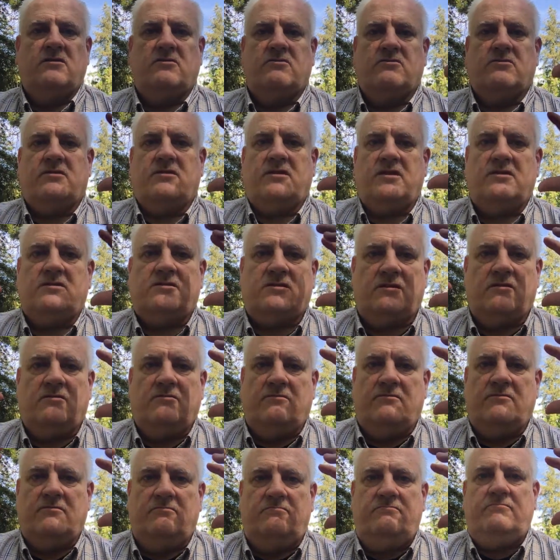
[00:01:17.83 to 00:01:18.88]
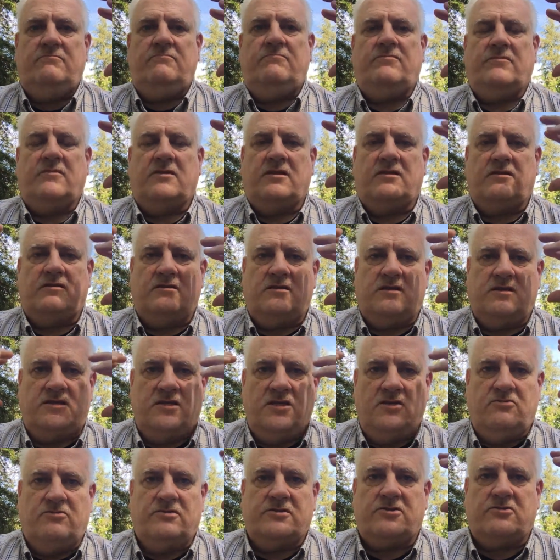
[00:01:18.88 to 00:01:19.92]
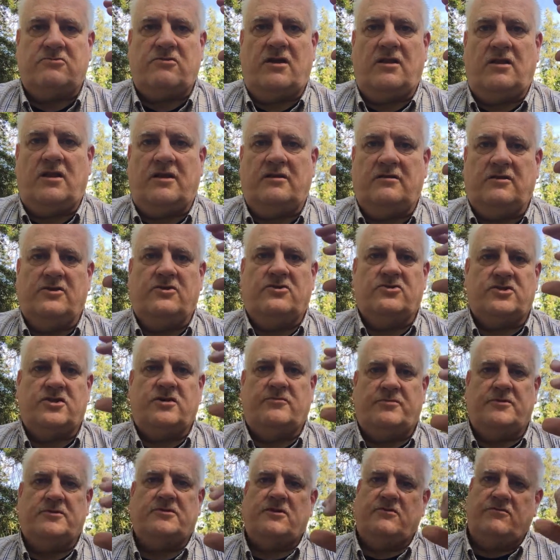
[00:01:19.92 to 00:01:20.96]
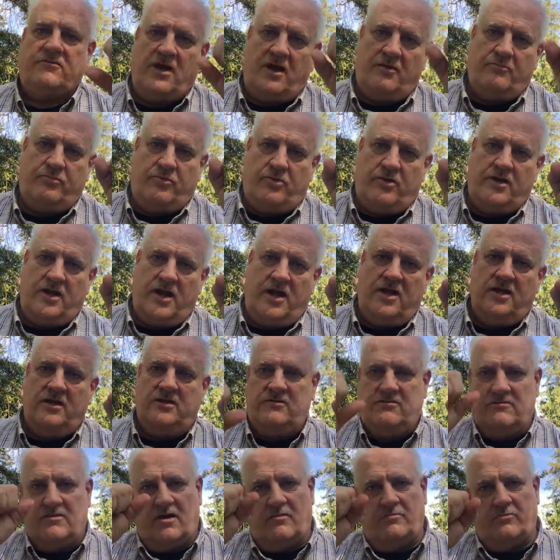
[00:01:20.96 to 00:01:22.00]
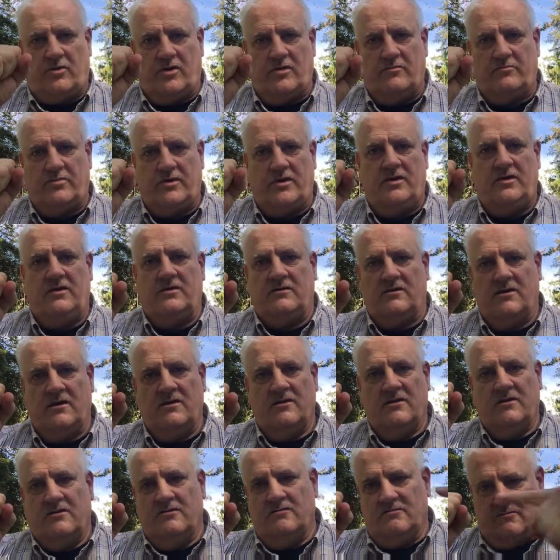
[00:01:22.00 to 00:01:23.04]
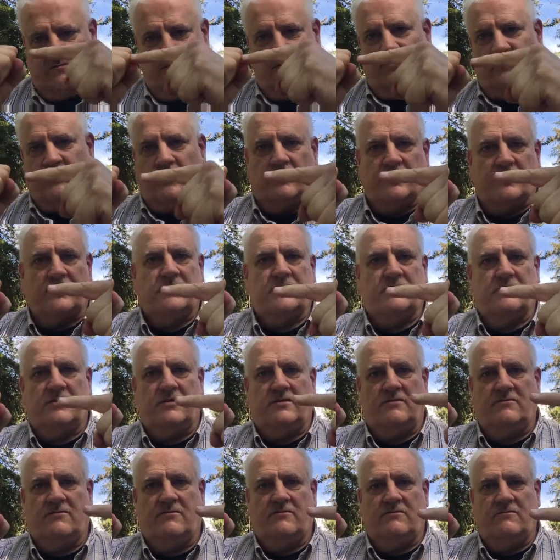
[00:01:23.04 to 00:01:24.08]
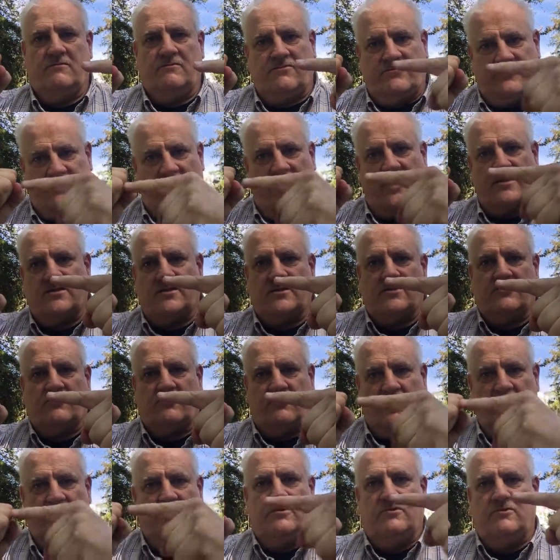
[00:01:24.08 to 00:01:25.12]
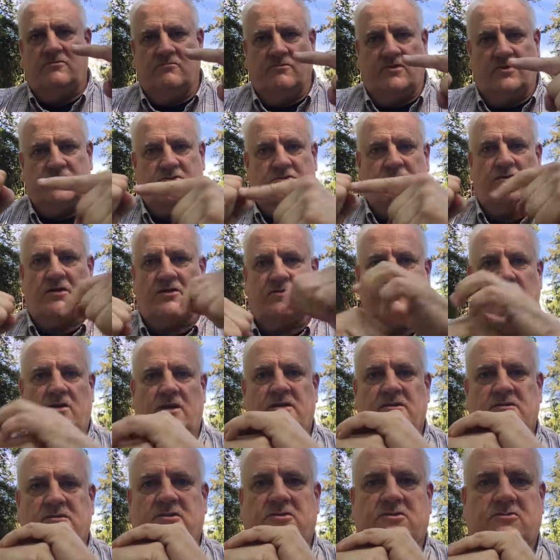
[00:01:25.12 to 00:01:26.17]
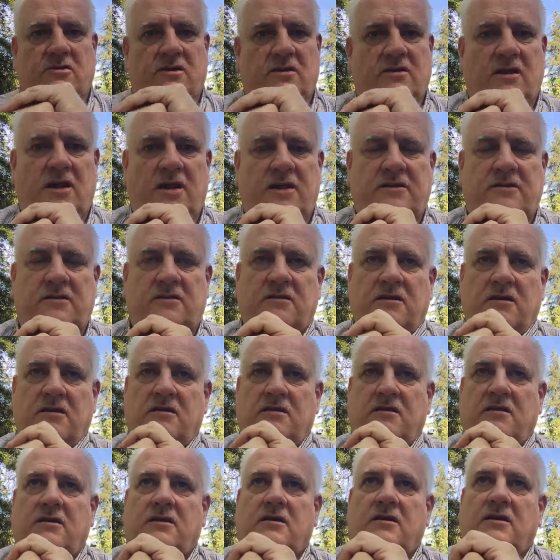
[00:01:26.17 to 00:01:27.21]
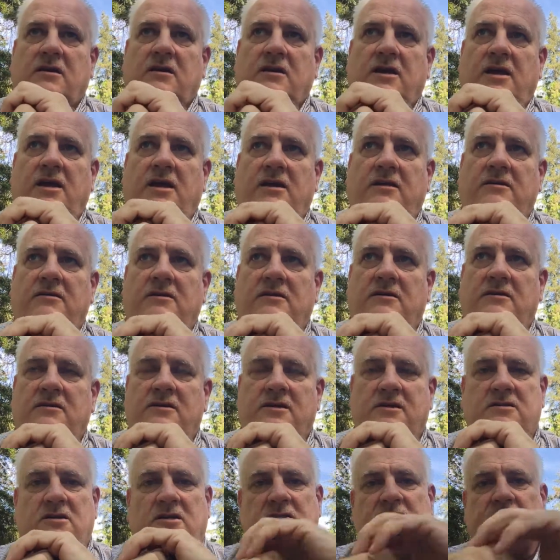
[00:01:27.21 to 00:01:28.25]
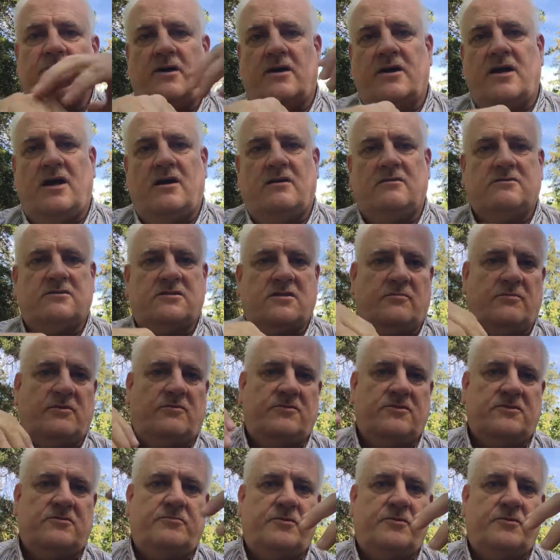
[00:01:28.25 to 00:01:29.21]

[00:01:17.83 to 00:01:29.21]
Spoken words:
Things. the deal with straight line leadership is you've got point A and you've got point B, and of course the fastest way, most direct way, is a straight line. And it talks about how some of us,